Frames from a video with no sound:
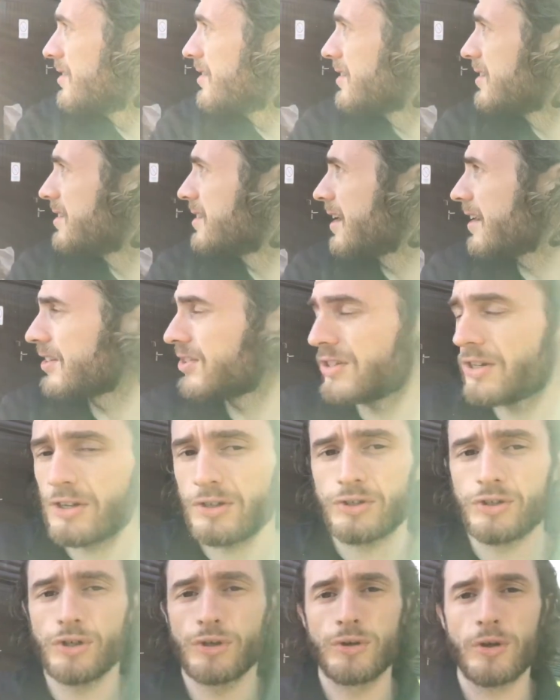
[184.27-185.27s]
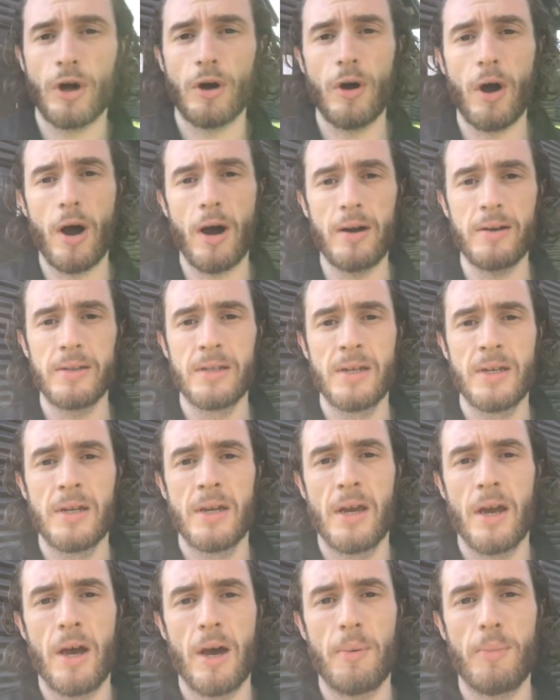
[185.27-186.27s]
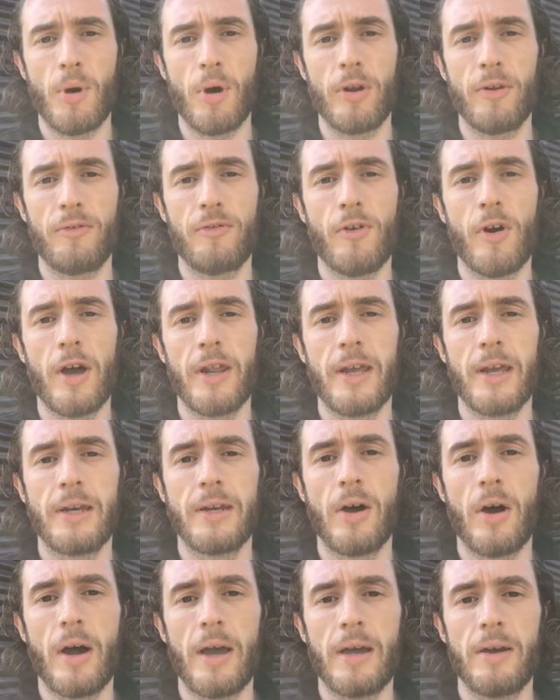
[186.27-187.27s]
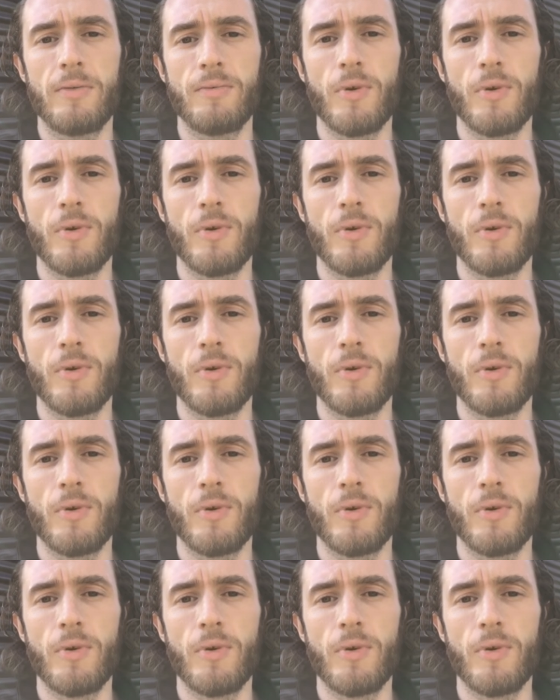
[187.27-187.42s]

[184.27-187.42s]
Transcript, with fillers: So this is actually a judo hut, uh, but on a Friday night,